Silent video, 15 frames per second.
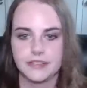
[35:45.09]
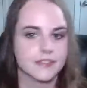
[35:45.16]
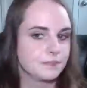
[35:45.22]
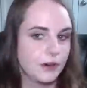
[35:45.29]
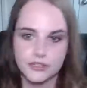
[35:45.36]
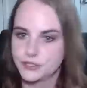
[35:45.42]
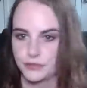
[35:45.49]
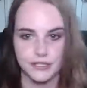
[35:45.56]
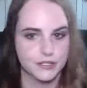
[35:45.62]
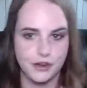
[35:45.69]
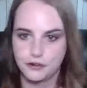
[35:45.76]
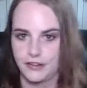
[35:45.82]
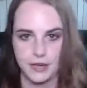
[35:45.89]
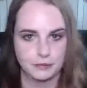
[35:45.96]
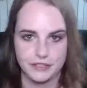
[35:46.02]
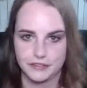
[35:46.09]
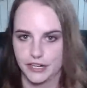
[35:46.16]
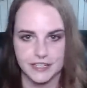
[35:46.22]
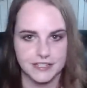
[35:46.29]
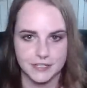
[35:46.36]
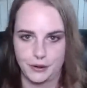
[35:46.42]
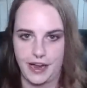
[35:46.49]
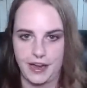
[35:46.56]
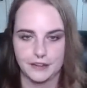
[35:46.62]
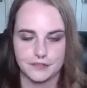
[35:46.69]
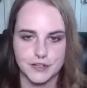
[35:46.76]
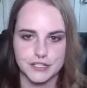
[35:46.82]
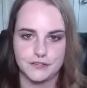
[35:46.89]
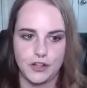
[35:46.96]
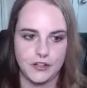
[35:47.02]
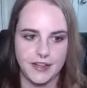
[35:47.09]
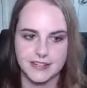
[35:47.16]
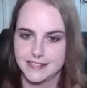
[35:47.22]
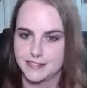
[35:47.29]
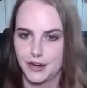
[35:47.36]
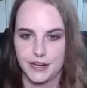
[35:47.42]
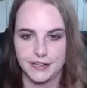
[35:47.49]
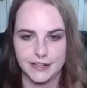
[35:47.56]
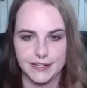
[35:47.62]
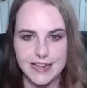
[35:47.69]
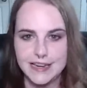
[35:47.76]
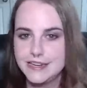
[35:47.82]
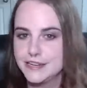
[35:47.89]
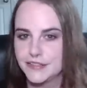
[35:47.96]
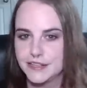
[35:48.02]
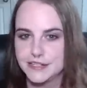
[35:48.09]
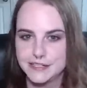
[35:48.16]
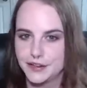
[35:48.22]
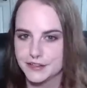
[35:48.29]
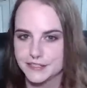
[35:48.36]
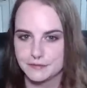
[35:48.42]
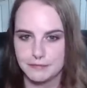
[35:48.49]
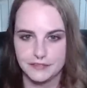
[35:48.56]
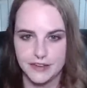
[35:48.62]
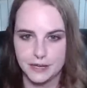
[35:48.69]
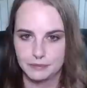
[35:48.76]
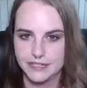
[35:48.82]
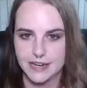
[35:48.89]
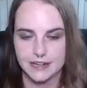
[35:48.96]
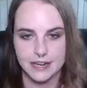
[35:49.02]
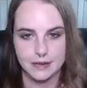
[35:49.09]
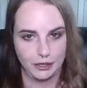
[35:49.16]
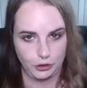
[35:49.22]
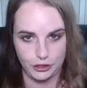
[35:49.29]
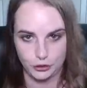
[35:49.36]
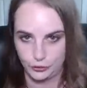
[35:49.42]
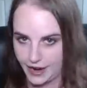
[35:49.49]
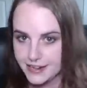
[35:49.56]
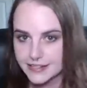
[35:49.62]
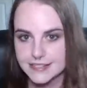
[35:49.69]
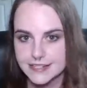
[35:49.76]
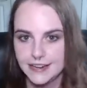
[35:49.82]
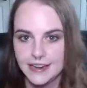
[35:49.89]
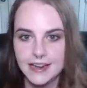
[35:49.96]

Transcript: This person was no family friend, okay? First of all, they did not get any of the details of my family dynamic correct.